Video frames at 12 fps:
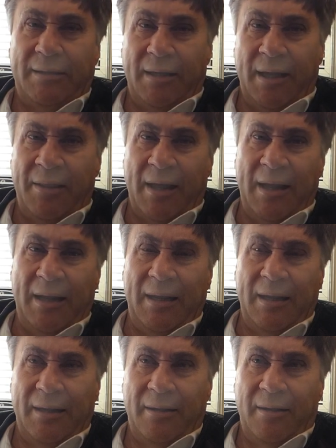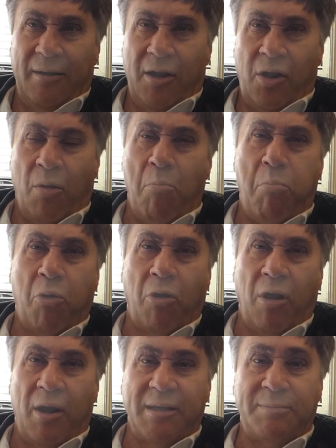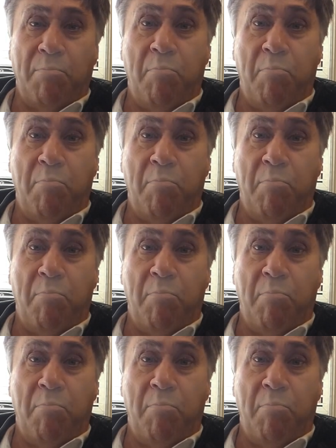and they comprise